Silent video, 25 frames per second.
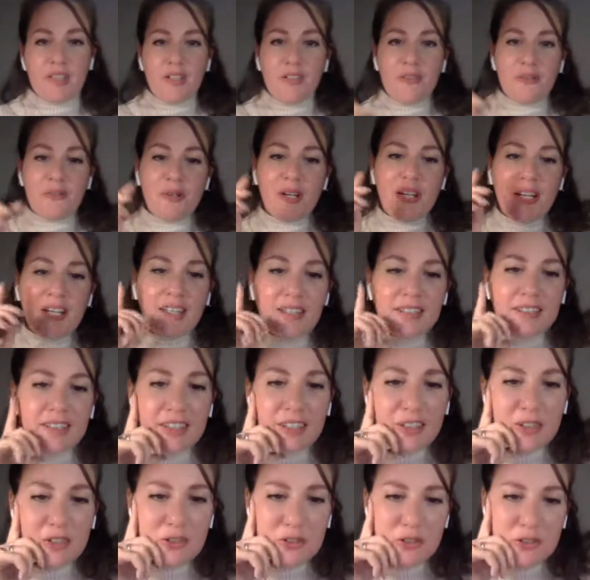All right.
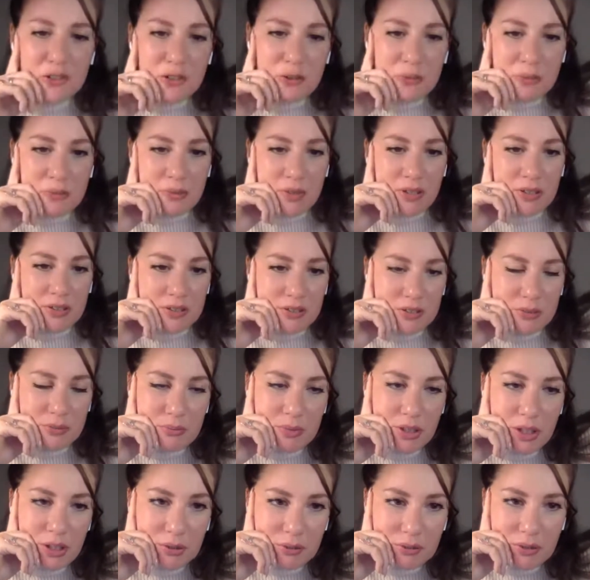Thank you so much,
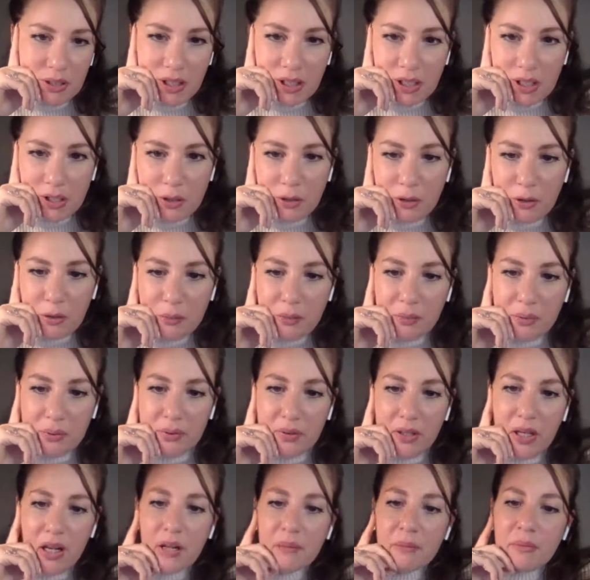Marwa. I hope
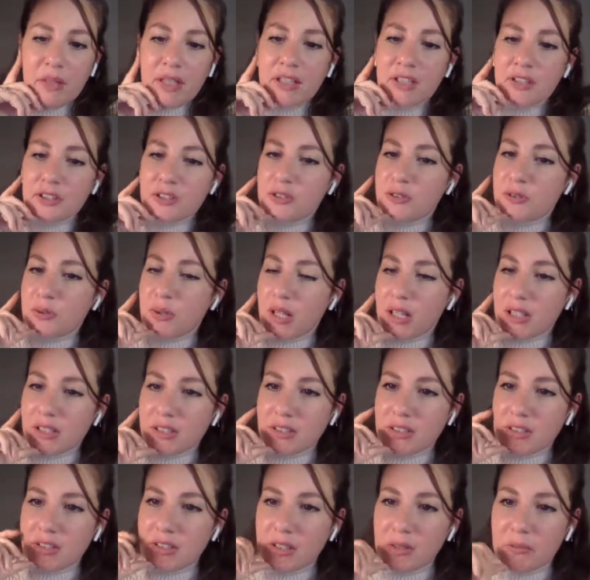I managed to
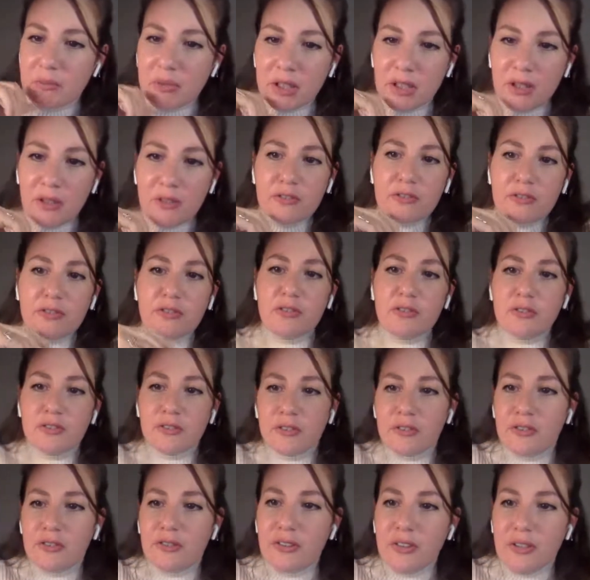answer a bit of
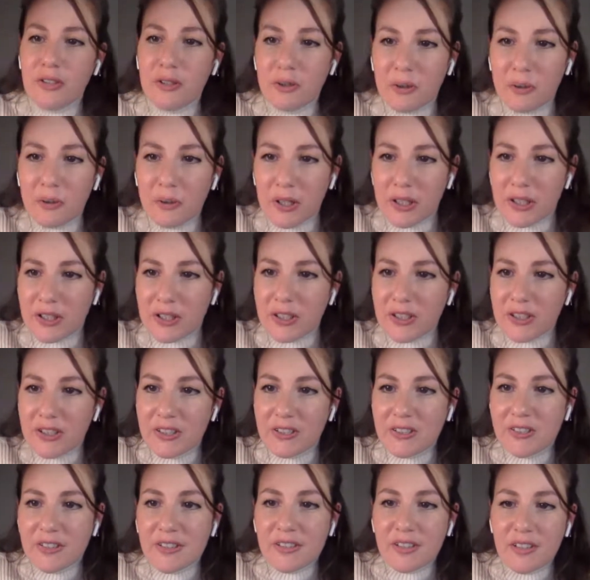your
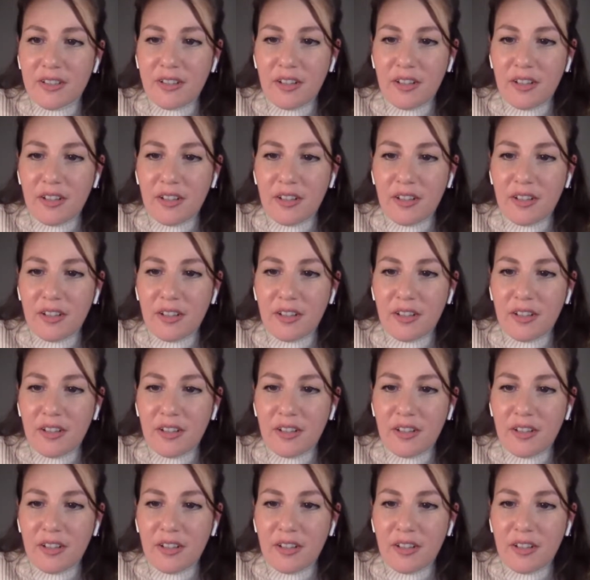questions.